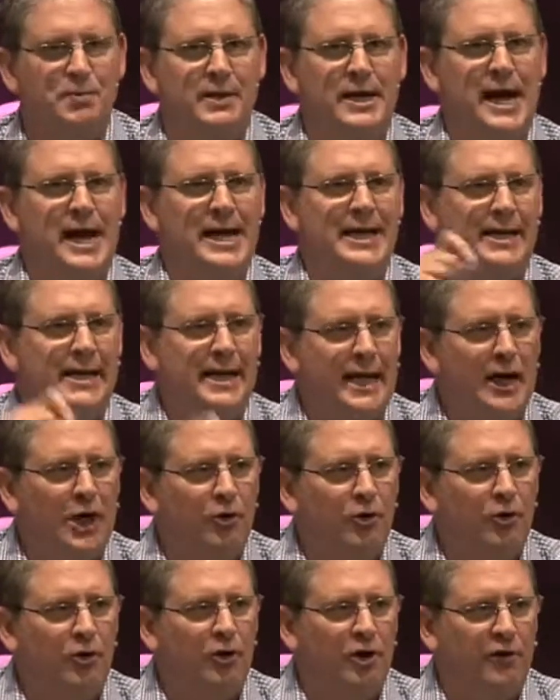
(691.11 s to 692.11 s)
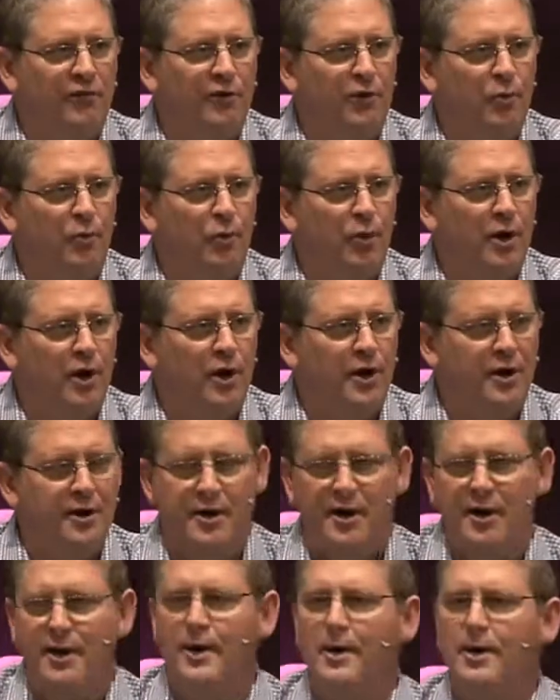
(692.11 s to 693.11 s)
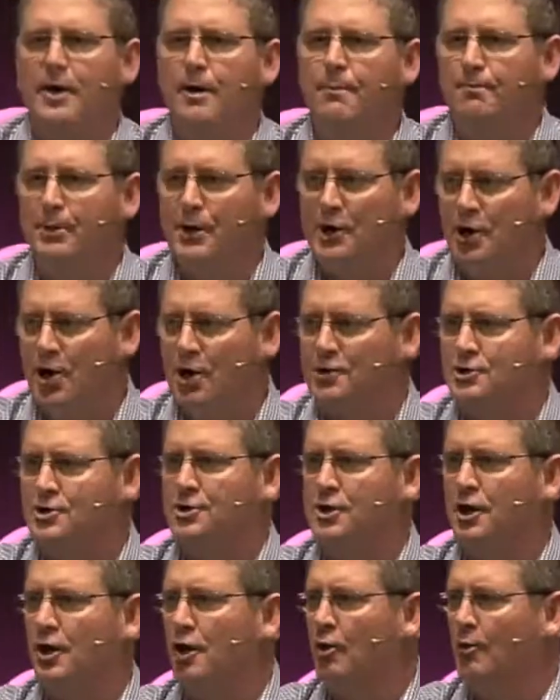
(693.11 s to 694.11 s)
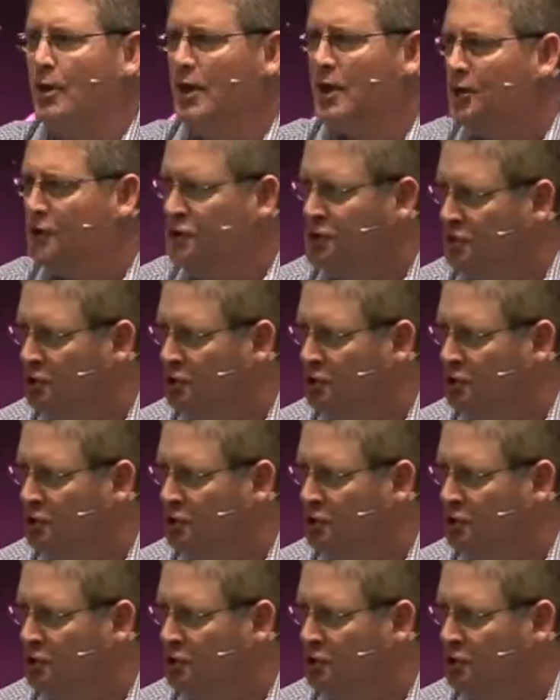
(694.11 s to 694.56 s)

be a hearer of the word, but also a